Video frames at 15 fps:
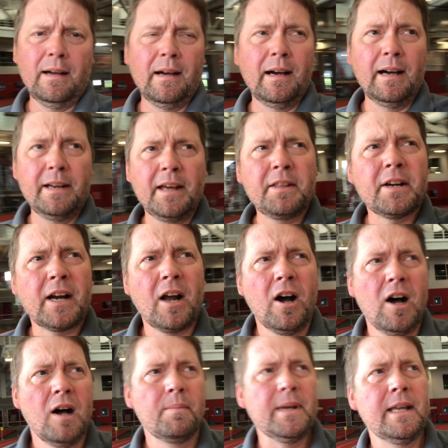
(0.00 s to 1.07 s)
Another
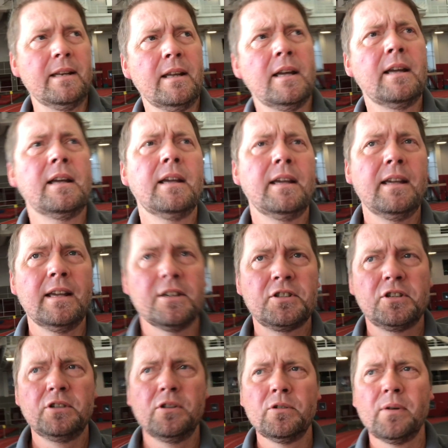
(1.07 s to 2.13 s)
common
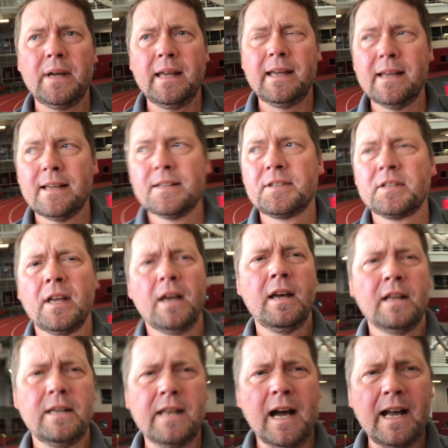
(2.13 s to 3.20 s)
issue is
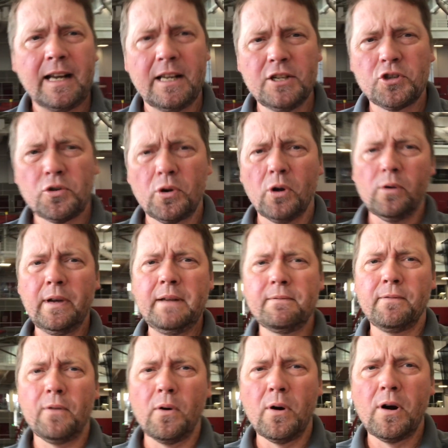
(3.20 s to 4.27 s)
not controlling
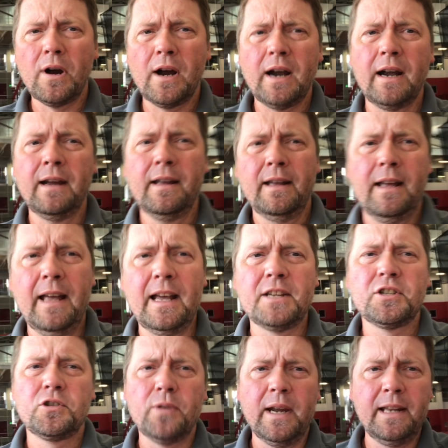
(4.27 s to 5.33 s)
for
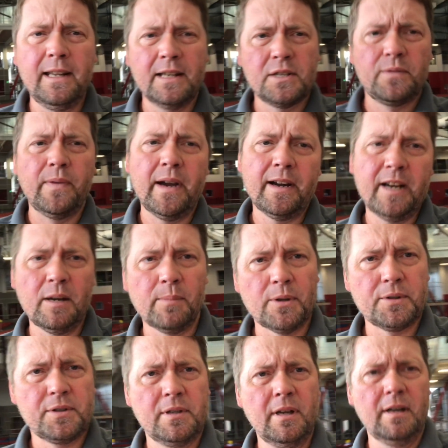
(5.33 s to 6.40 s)
extraneous
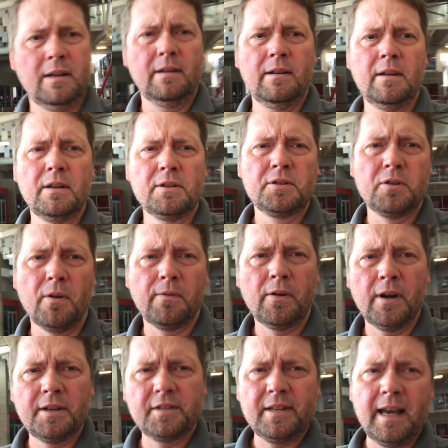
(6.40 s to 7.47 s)
variables. So for
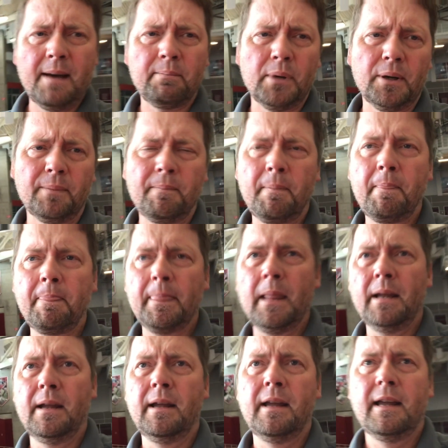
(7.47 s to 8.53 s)
example,
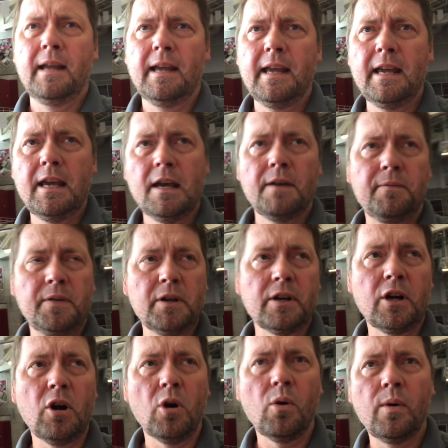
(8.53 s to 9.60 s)
if you're
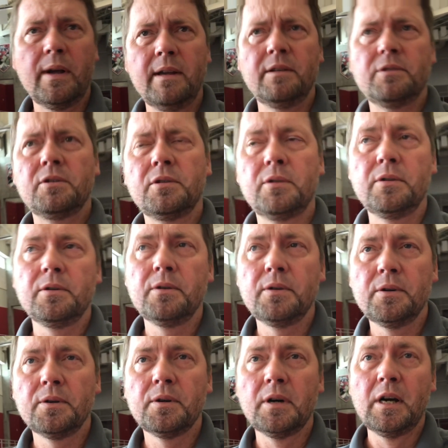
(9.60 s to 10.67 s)
going
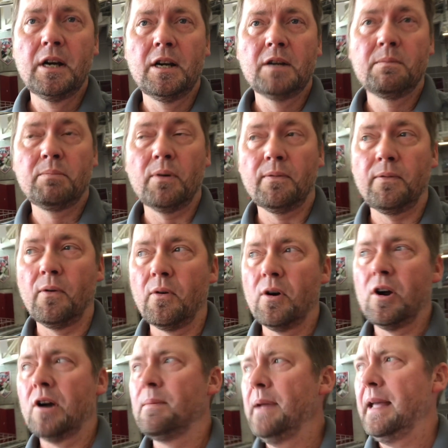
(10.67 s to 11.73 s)
to
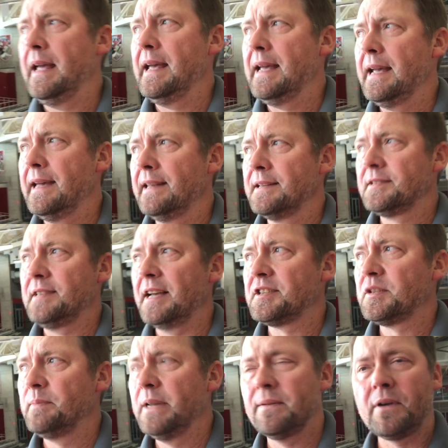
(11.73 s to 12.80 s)
perform an
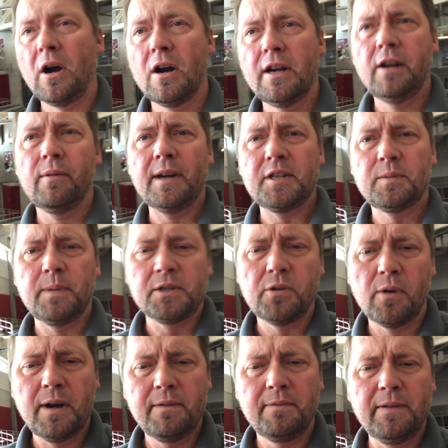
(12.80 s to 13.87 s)
assessment of
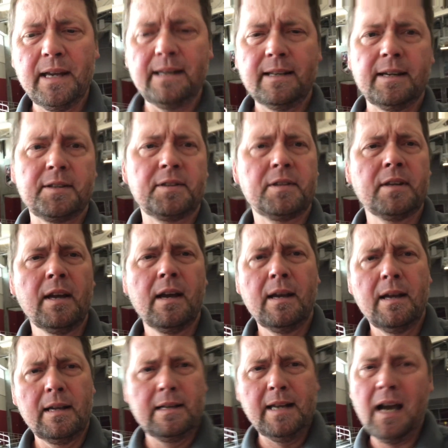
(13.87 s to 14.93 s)
cardiorespiratory fitness,
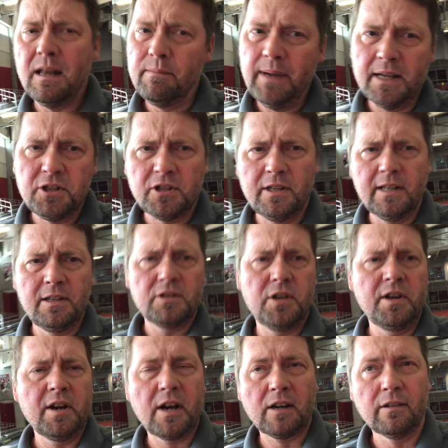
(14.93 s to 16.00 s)
not mentioning to
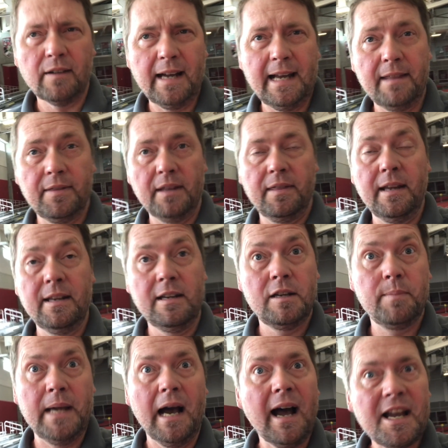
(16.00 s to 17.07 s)
your client that they need to
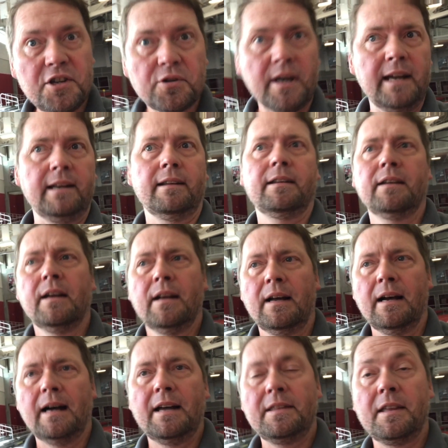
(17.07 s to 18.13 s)
be hydrated,
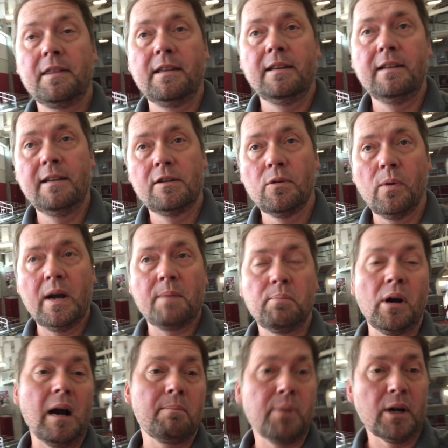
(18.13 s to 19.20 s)
that they need to wear
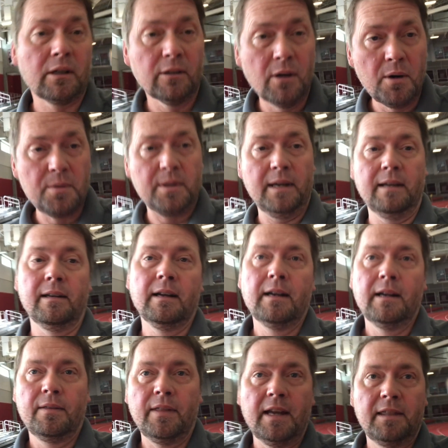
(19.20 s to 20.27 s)
proper clothing,
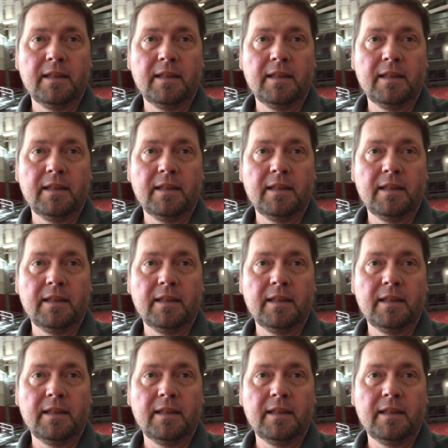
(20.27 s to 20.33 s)
that